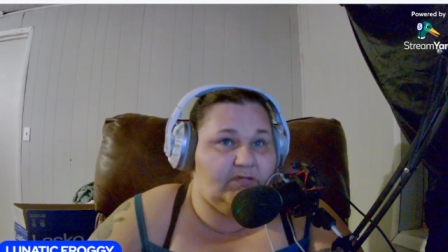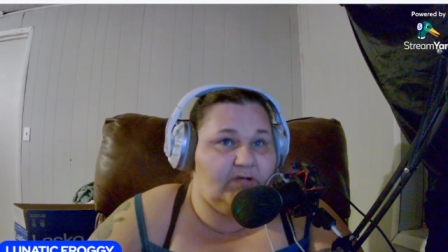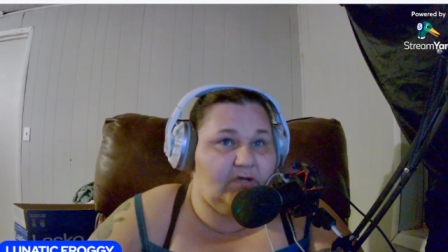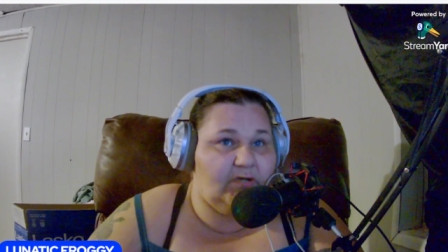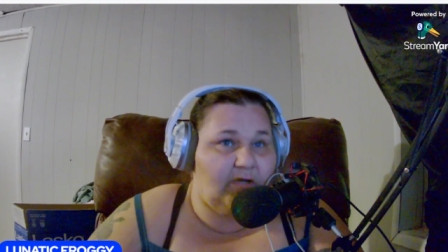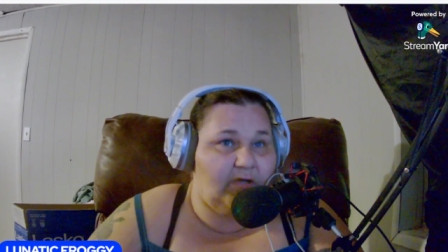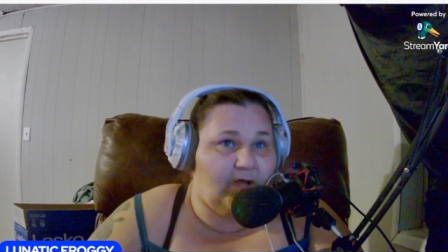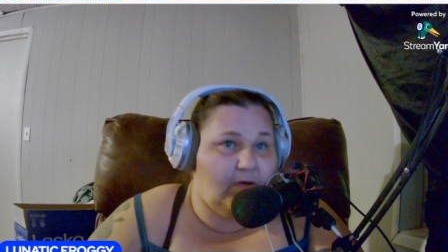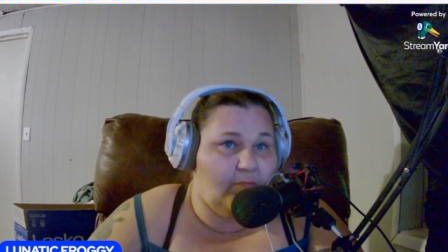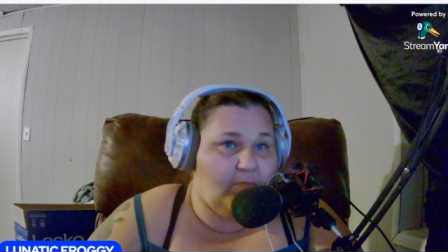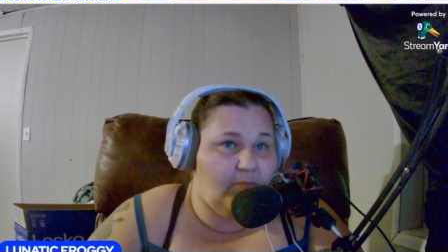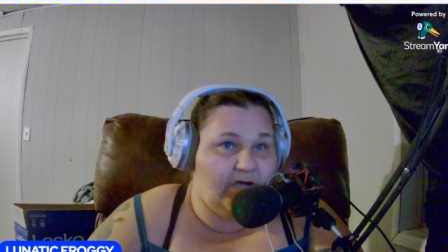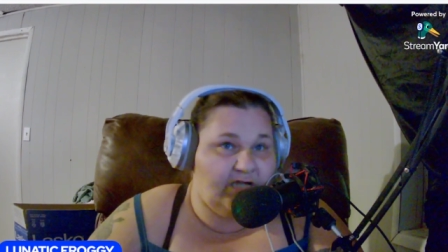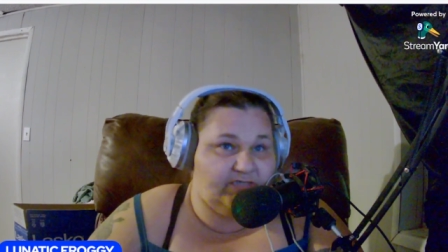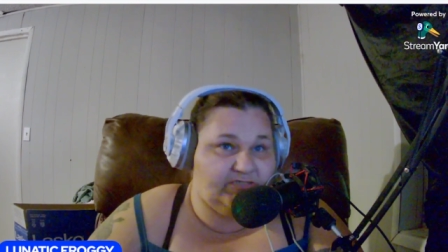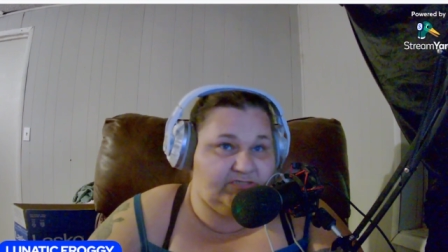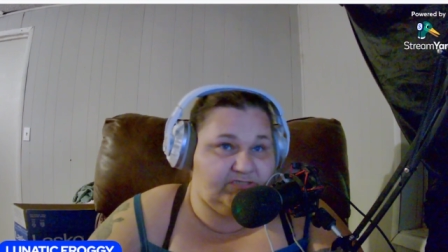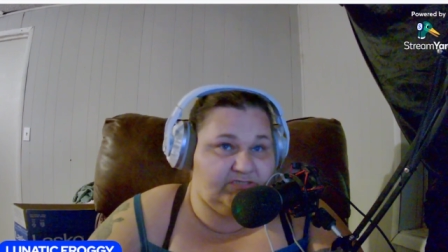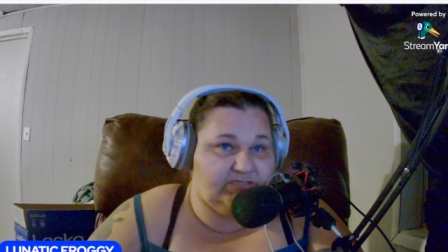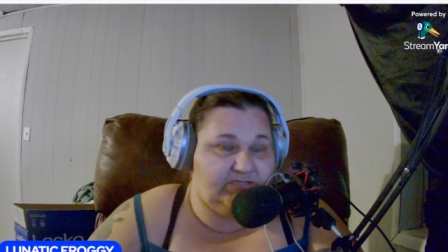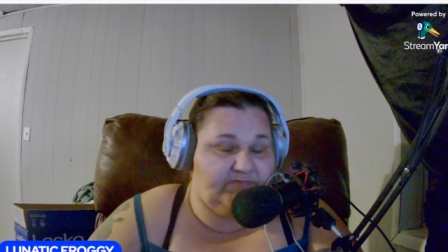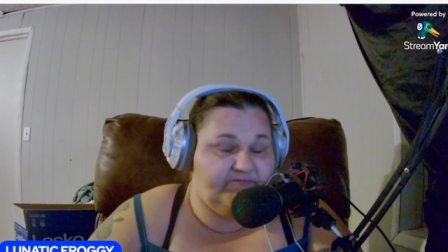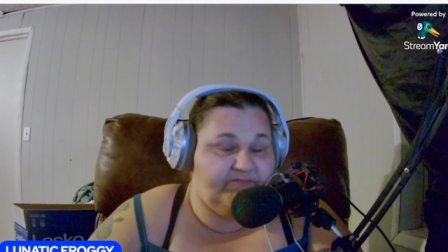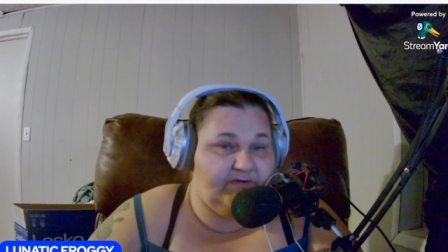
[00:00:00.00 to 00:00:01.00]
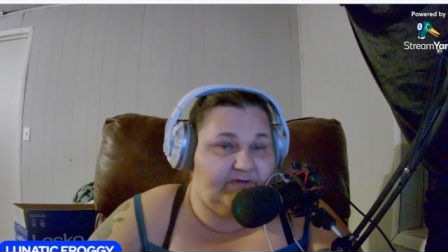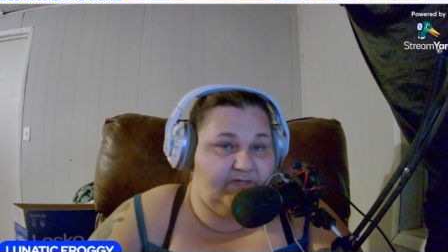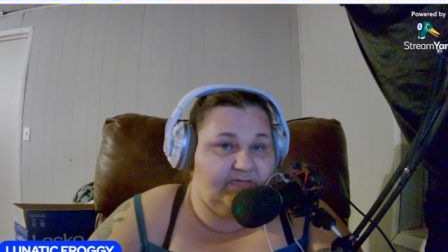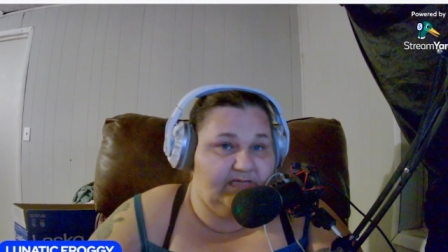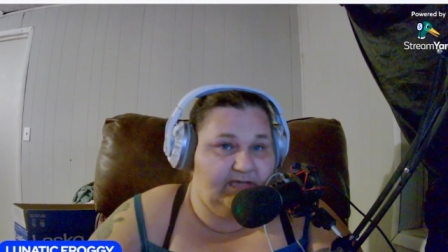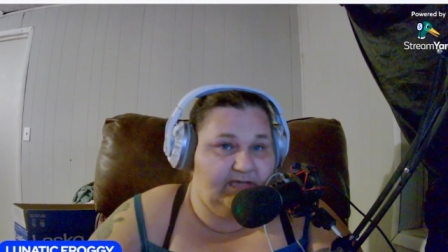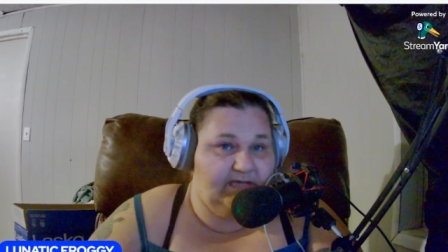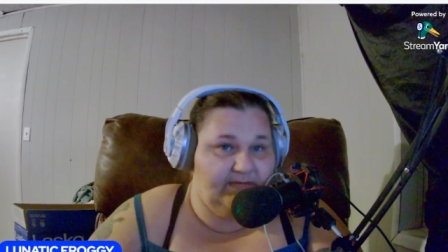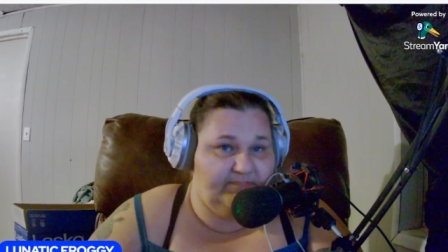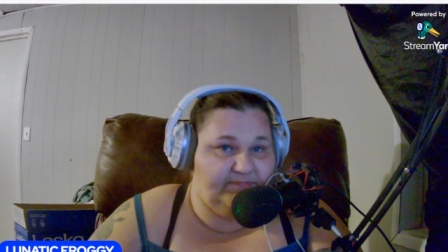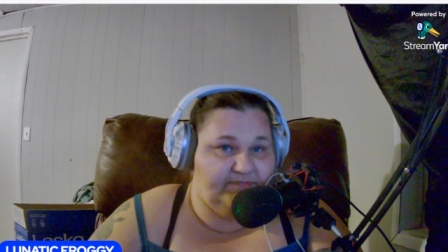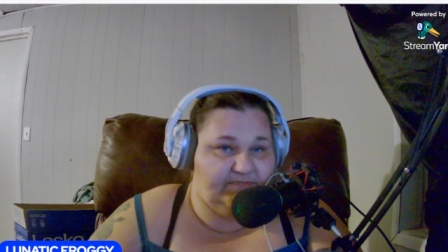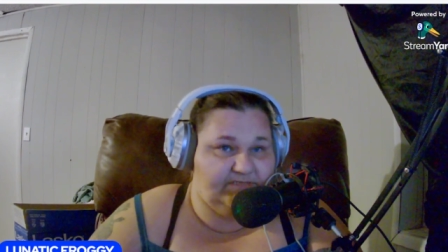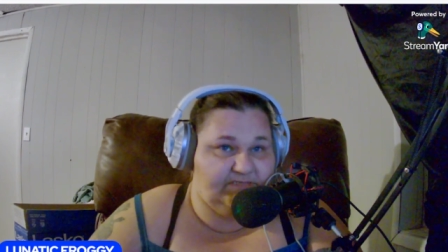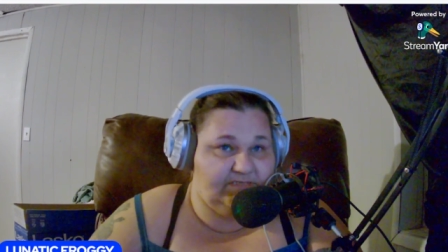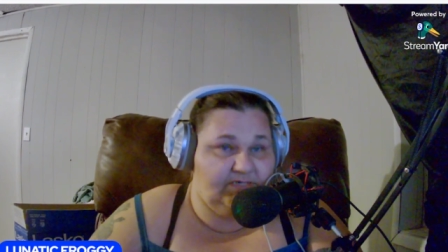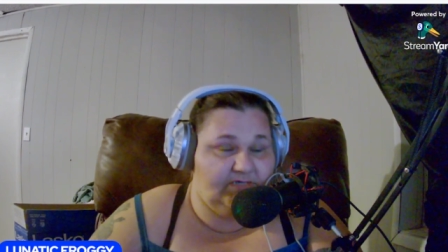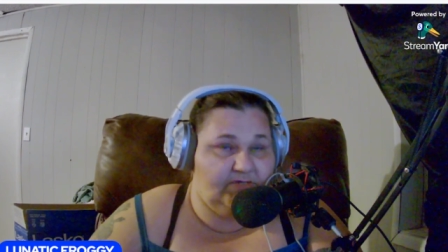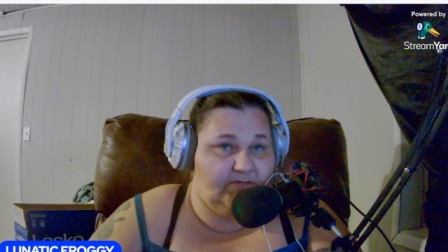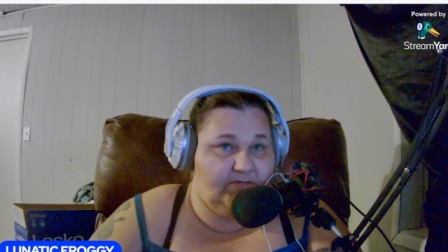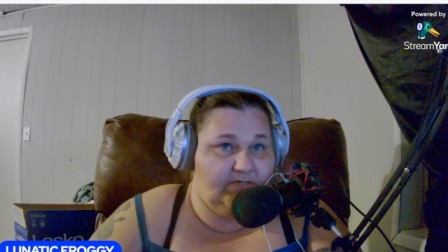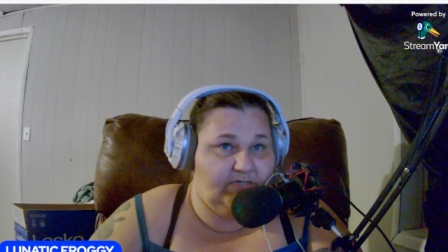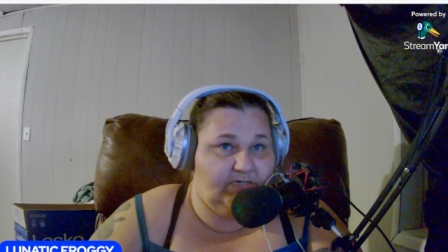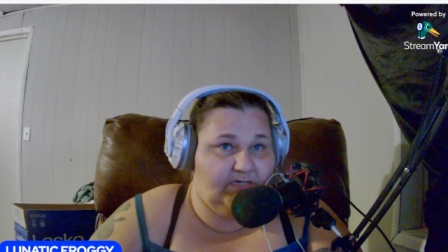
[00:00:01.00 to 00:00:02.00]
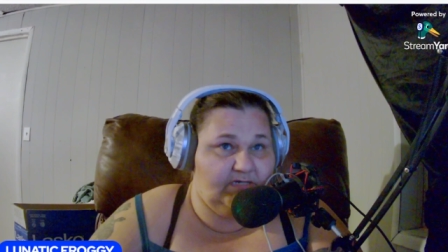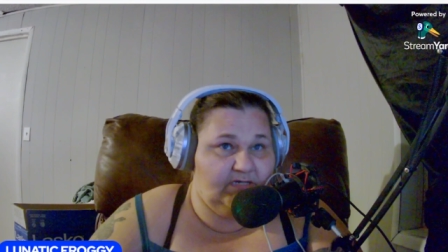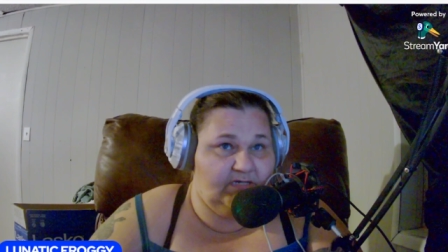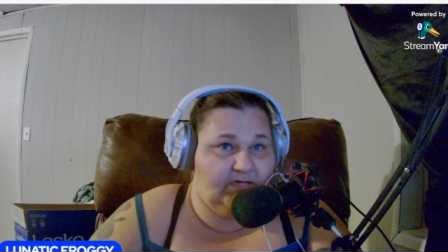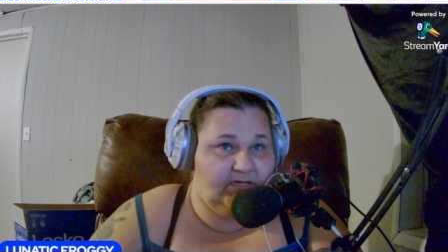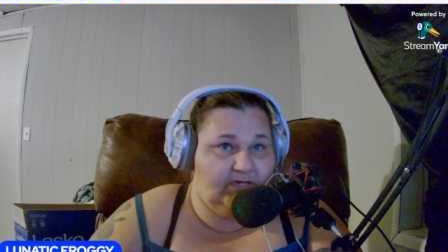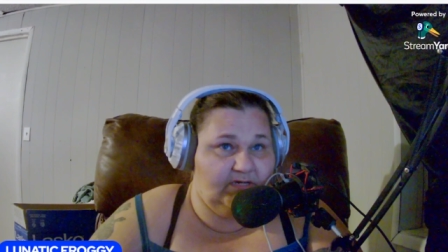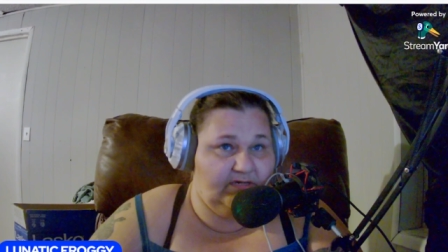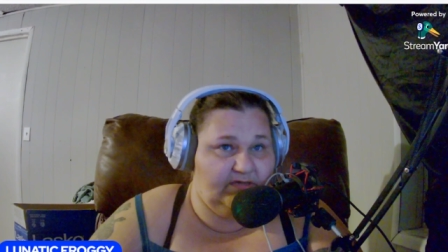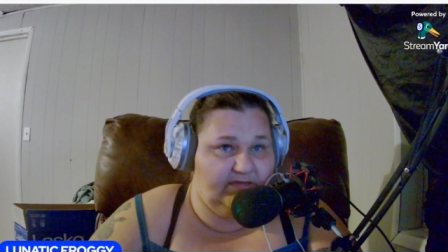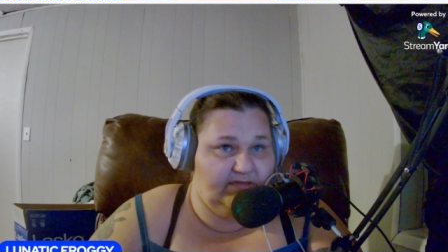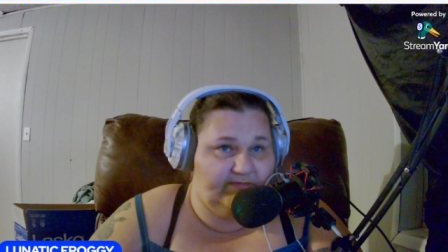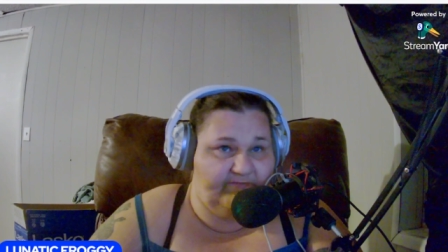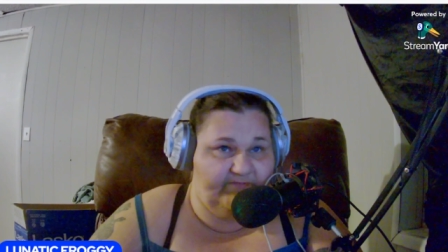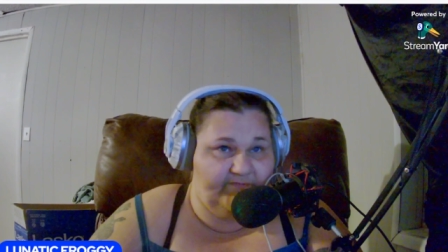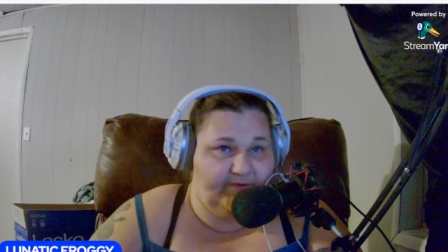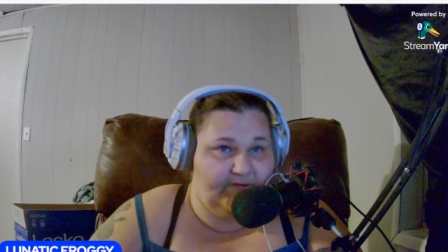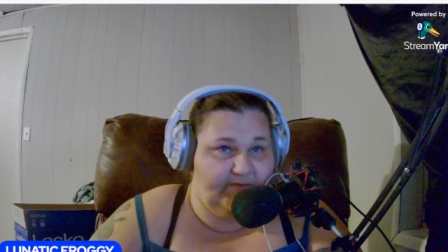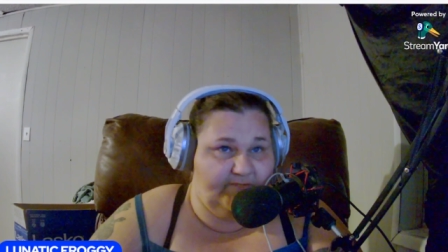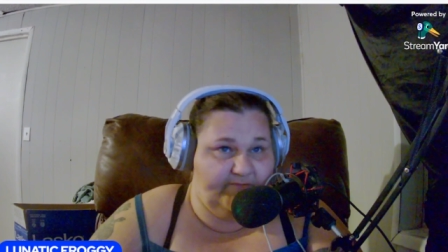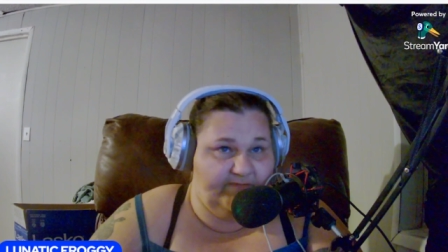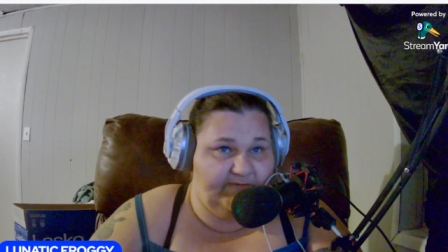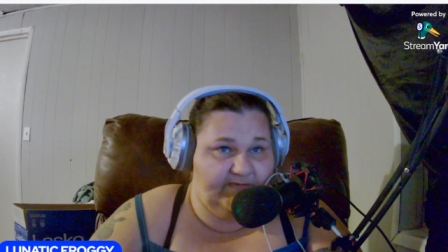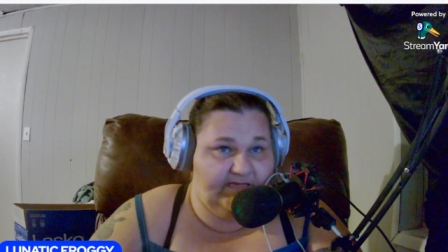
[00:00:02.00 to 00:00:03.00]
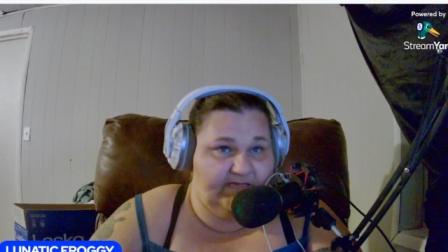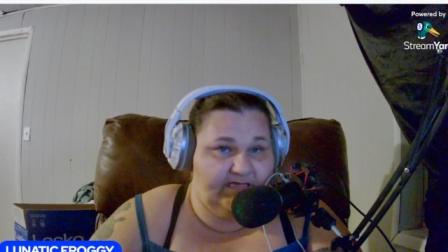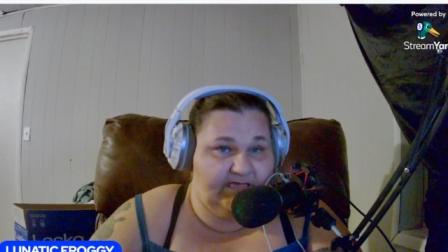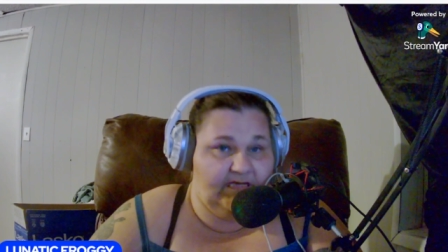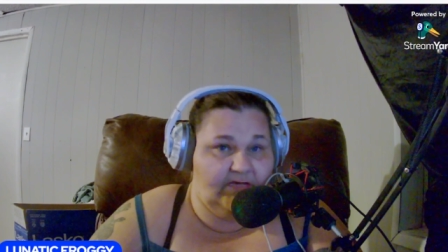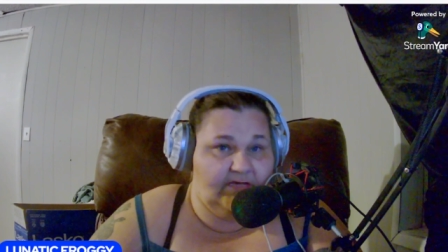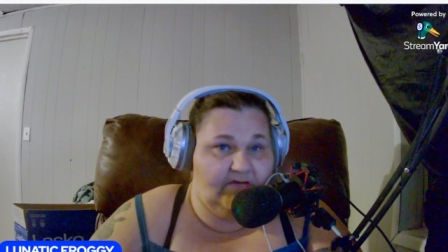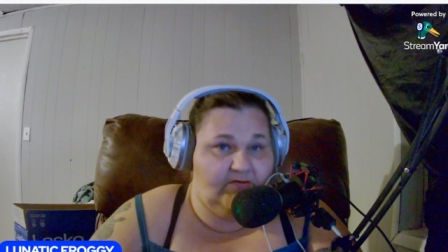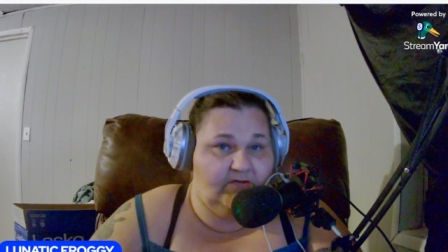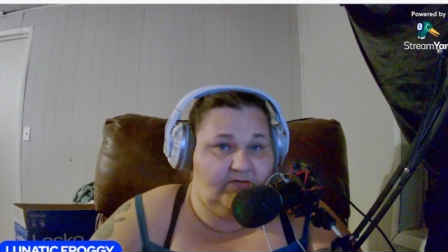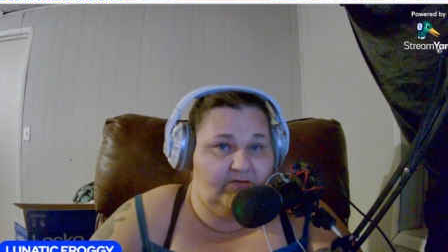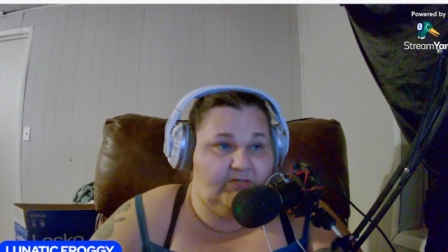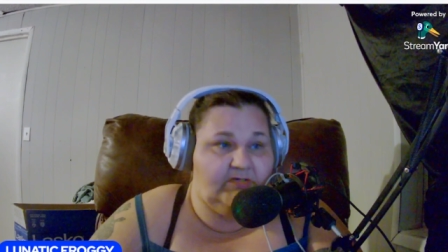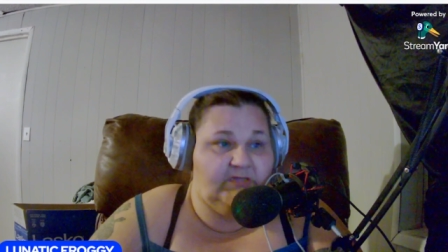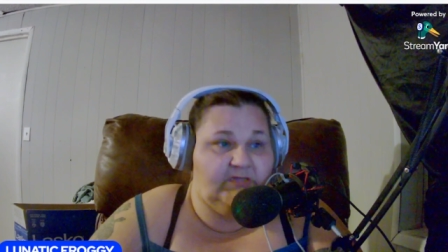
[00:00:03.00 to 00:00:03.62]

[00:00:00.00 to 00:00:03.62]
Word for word: Go watch the full episode or the full video.